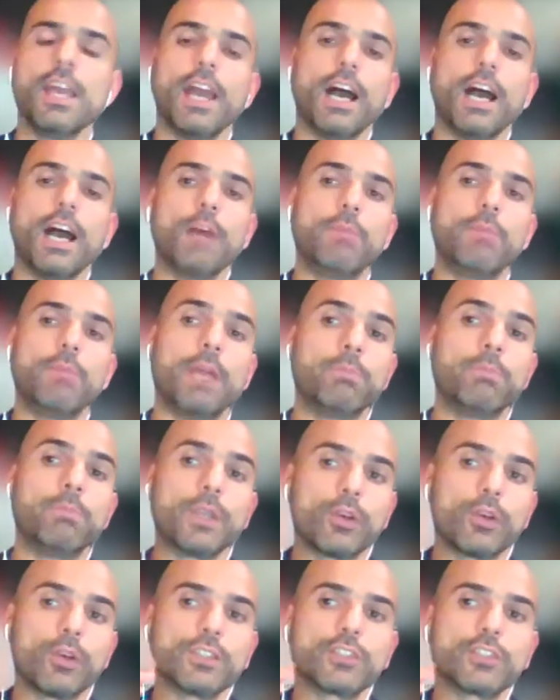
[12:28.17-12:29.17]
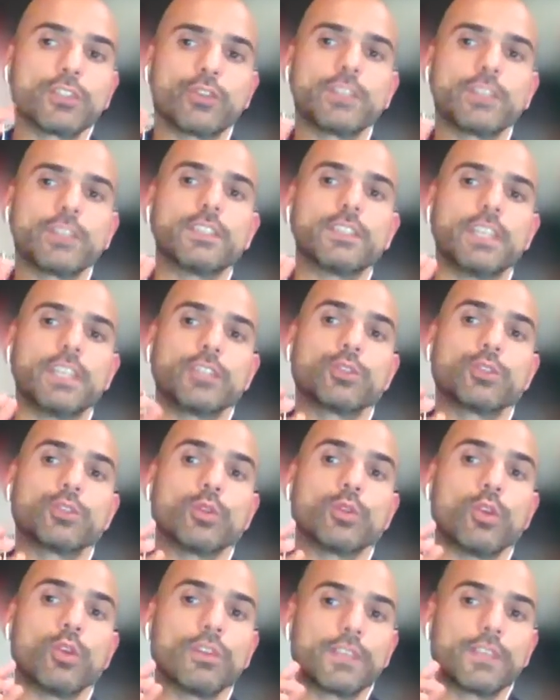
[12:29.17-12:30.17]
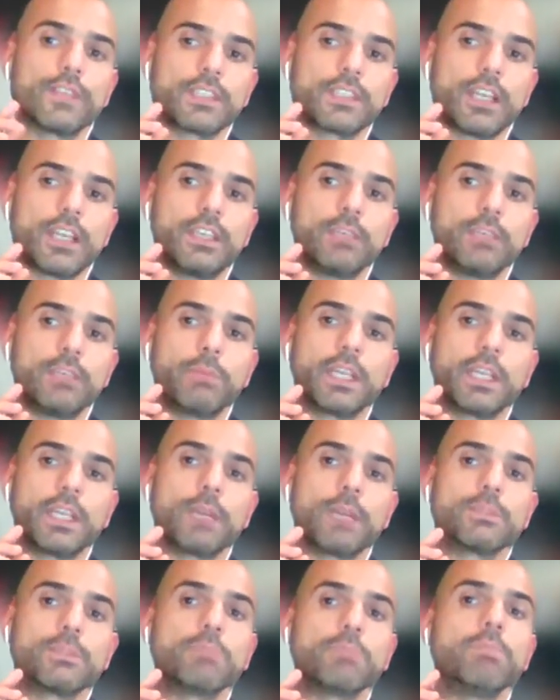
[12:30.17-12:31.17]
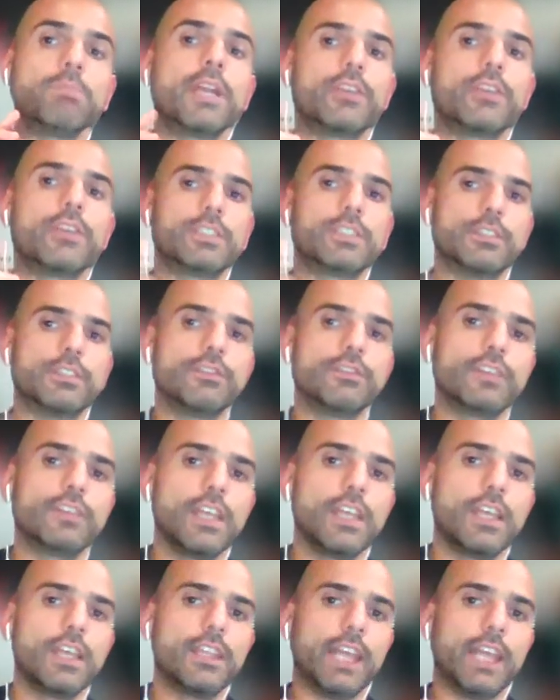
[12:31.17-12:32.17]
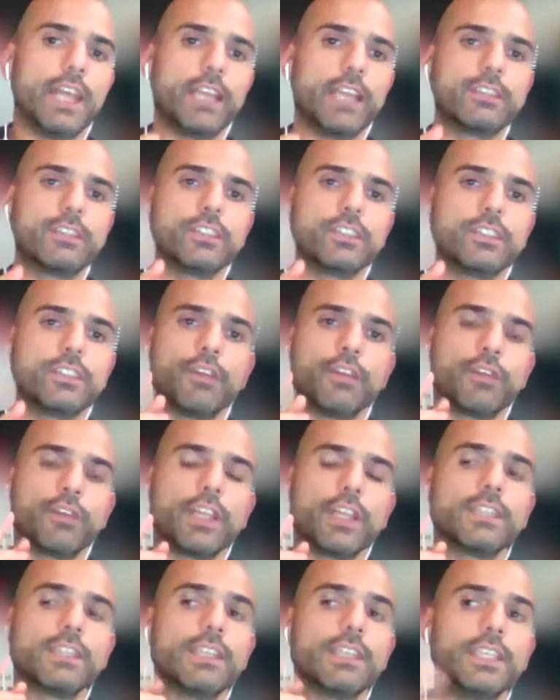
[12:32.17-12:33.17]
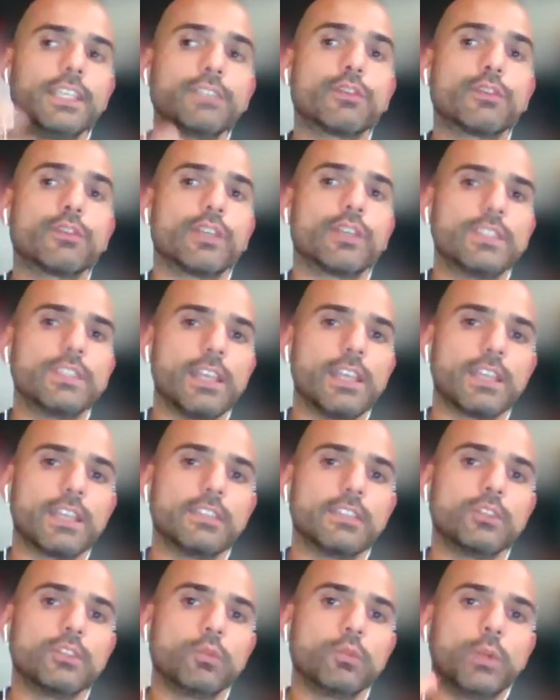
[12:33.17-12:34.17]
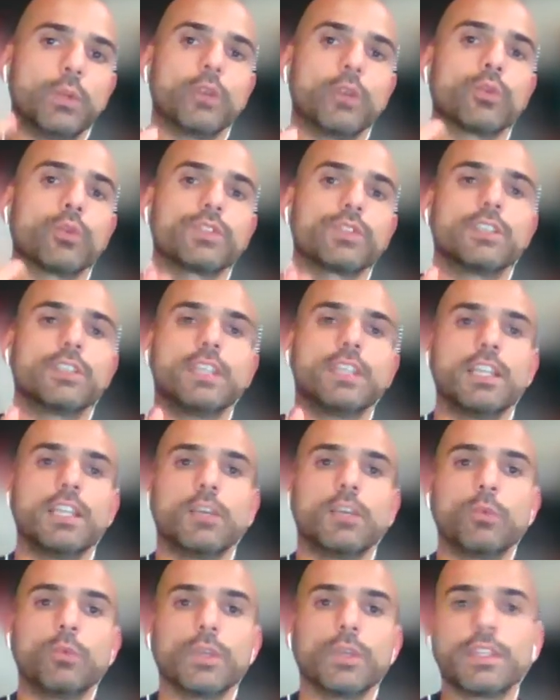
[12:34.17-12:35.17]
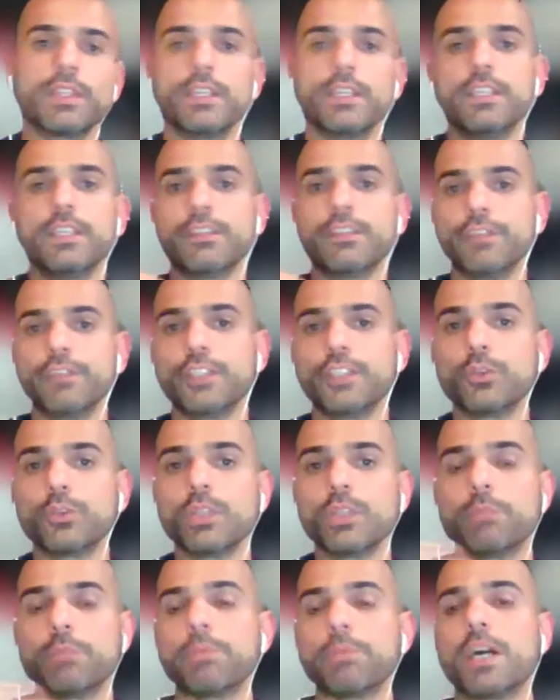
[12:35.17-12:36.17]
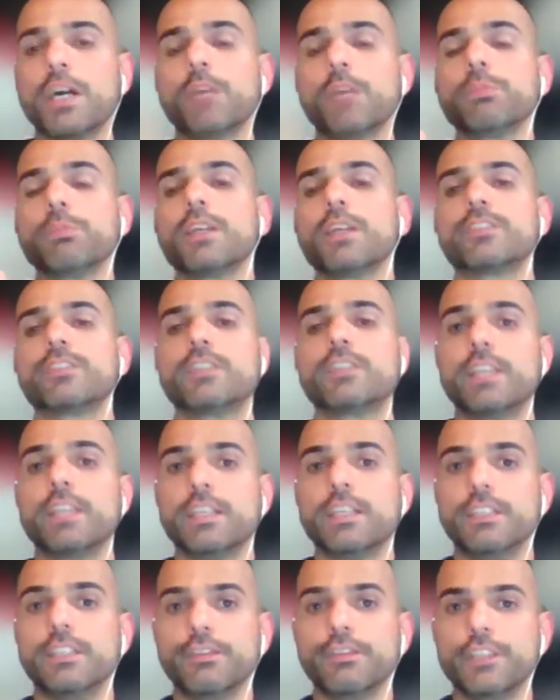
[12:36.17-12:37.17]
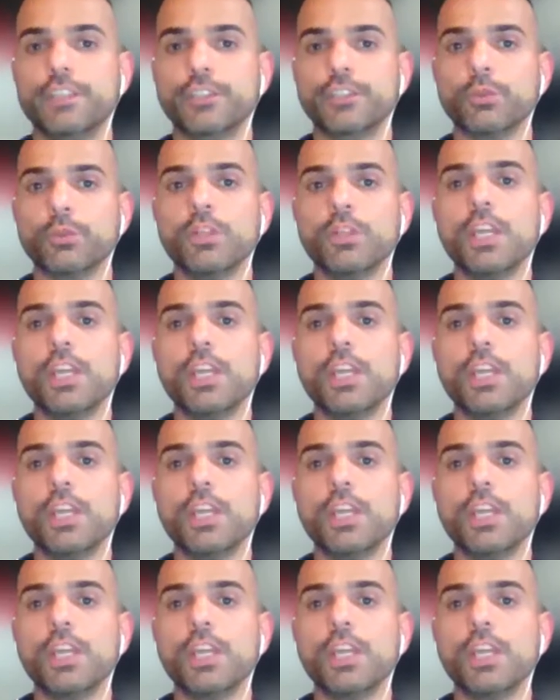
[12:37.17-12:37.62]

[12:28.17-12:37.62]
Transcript: And because it's residential, all of a sudden it becomes imperative that, forget the lease for a second, we're also dealing with an individual and Pi applies to that individual.